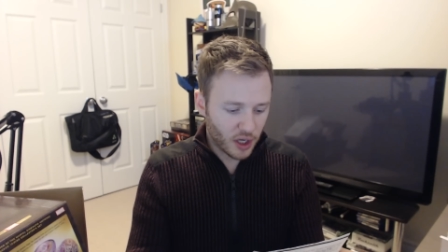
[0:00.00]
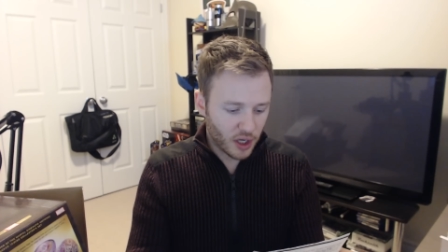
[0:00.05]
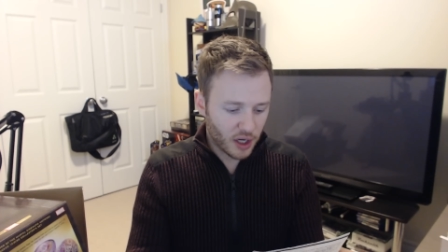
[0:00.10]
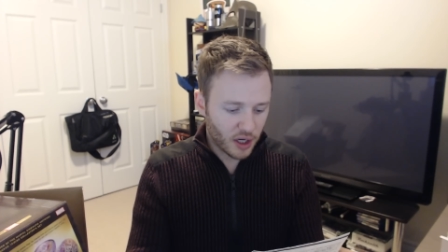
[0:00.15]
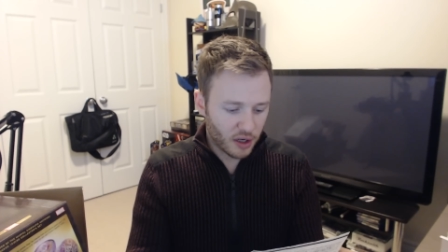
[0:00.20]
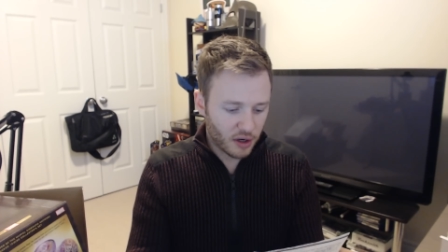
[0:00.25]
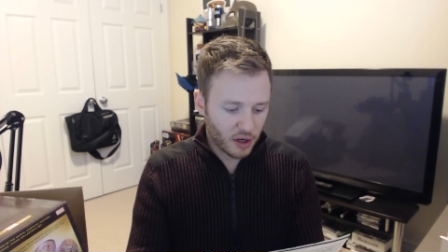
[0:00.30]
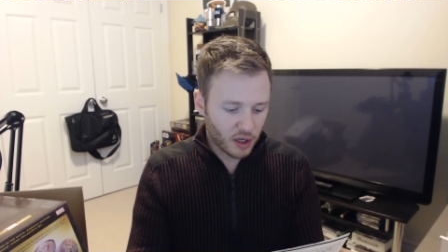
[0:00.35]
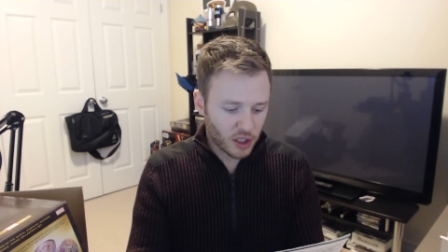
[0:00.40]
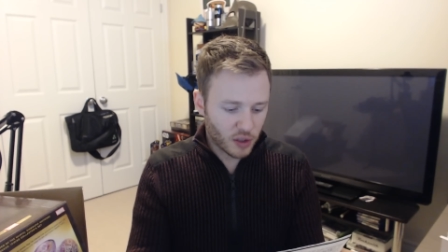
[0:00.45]
in
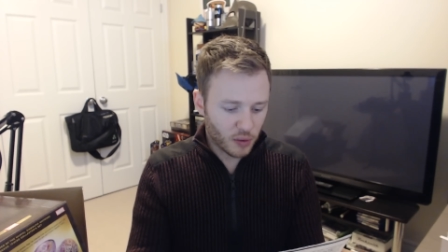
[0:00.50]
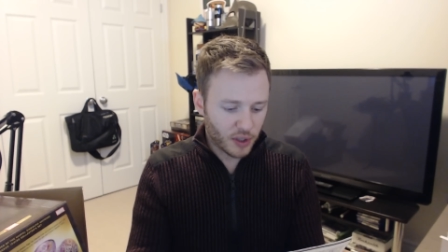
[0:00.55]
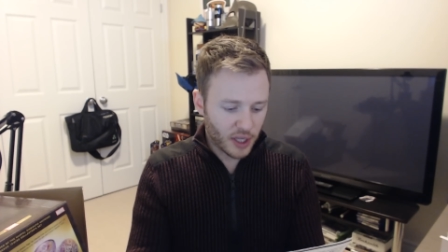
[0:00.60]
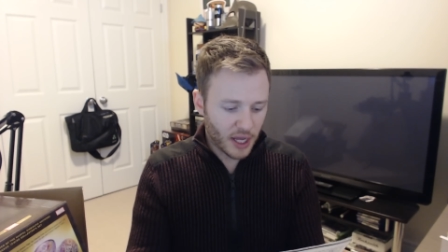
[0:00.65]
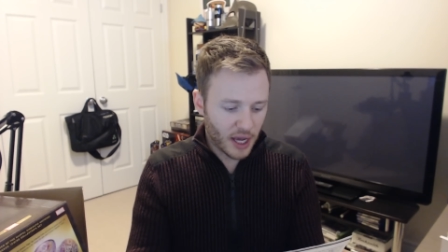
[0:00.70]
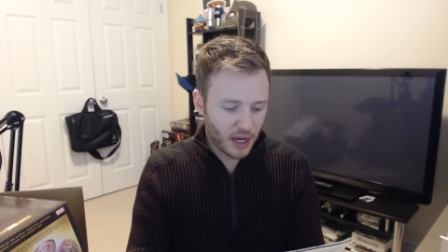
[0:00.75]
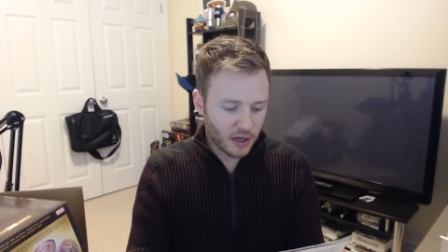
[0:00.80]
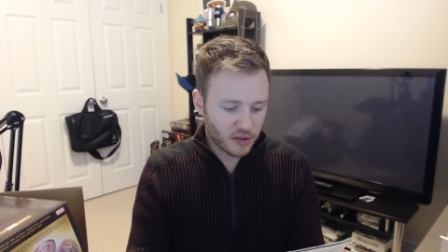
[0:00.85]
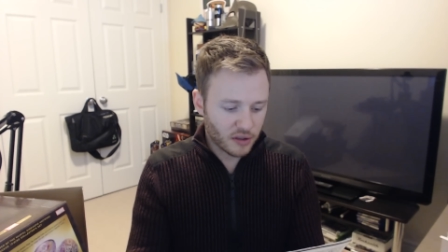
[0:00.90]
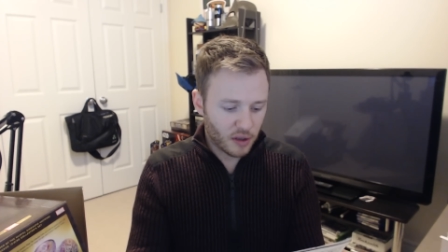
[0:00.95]
connection with the
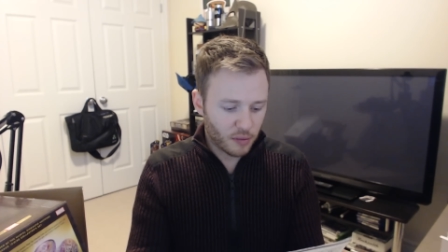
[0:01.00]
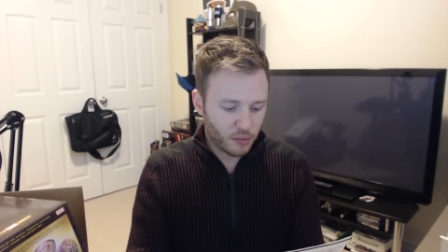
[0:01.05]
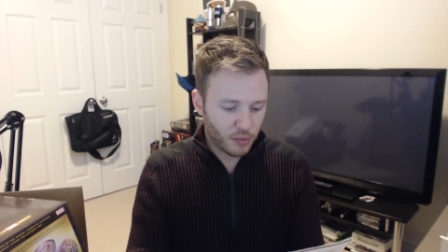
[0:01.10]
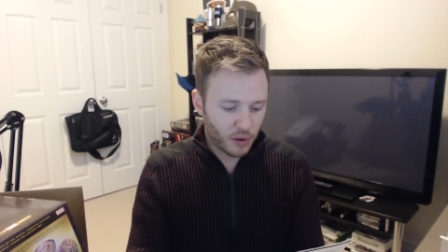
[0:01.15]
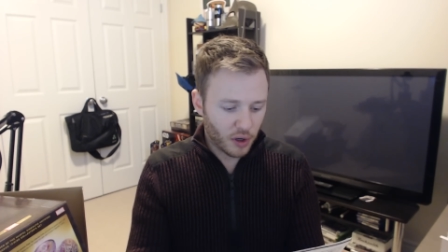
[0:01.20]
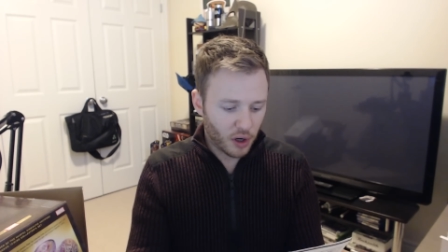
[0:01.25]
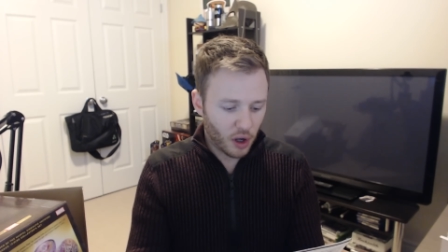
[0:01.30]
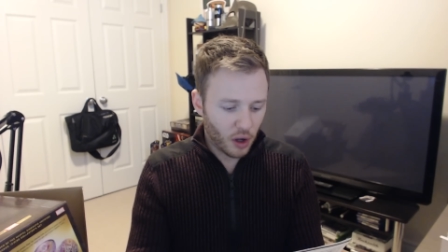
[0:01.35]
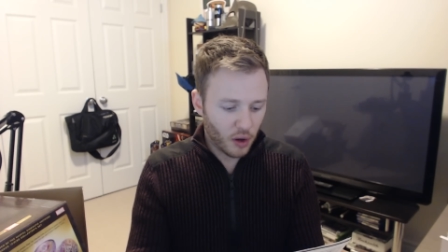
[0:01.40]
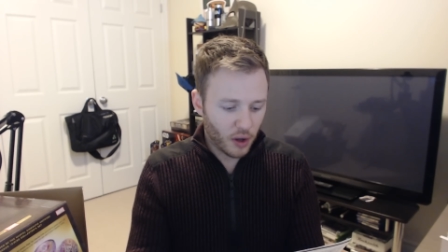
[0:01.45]
accident, but
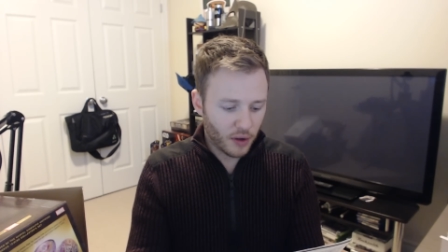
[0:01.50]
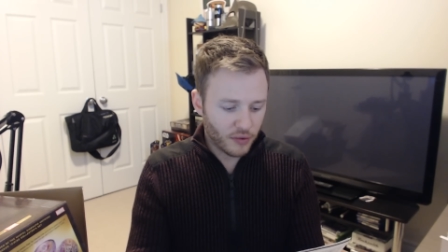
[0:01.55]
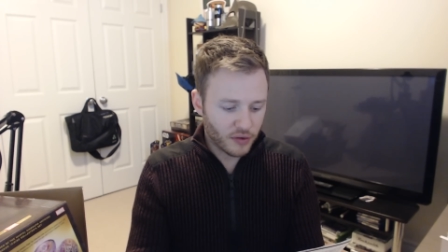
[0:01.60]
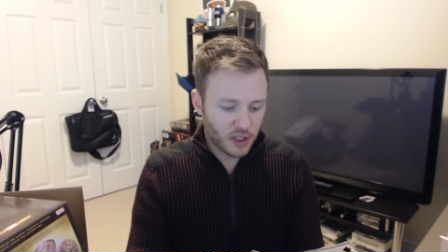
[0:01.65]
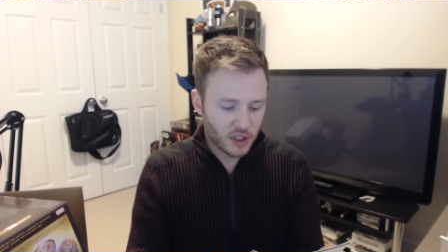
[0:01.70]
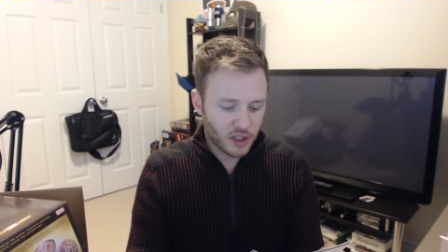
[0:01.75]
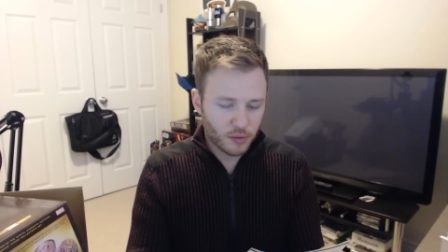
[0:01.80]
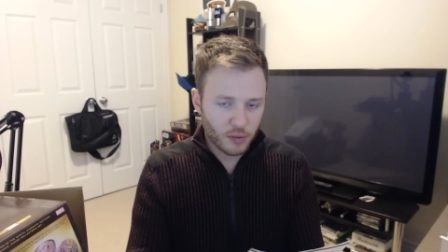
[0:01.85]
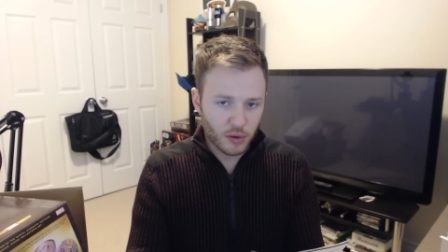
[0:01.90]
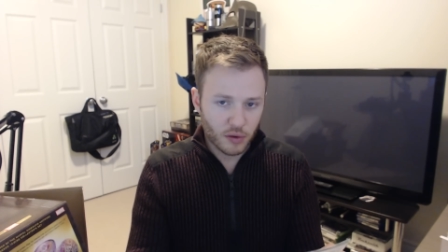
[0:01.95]
all have
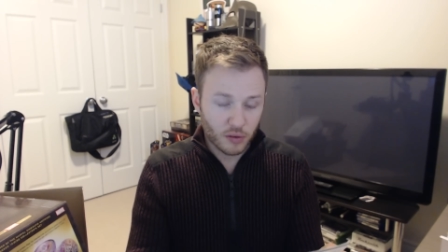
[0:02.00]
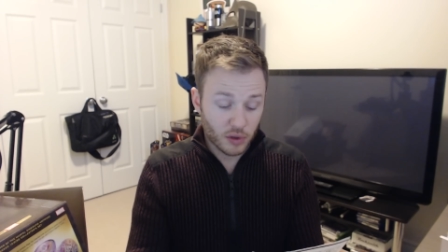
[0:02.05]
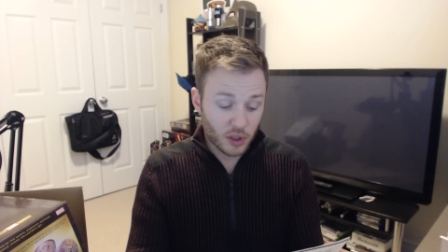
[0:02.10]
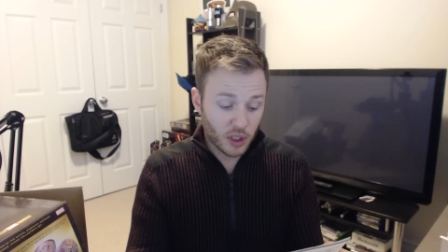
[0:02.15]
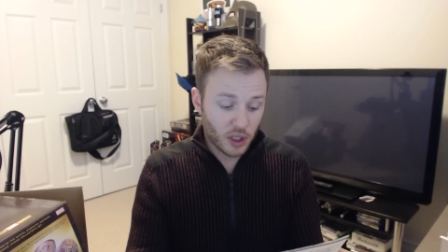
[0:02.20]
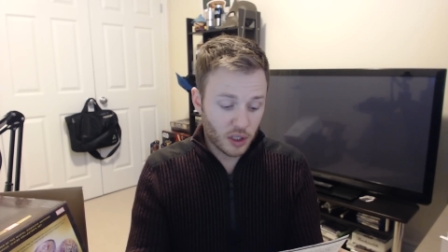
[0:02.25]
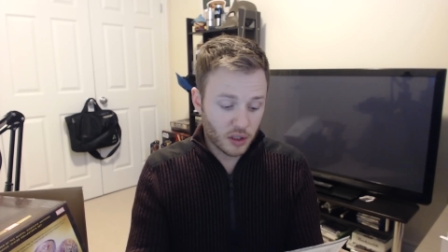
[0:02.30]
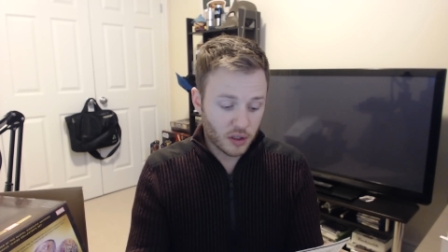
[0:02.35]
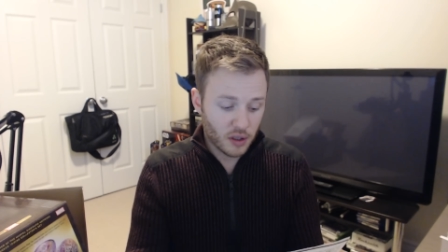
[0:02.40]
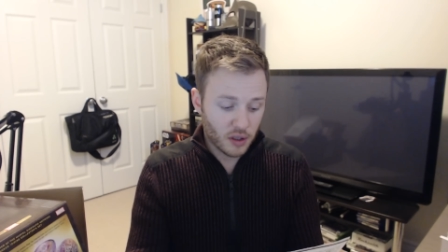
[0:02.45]
since been
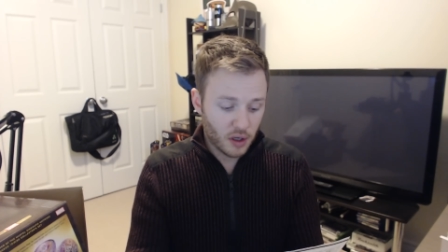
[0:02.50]
released.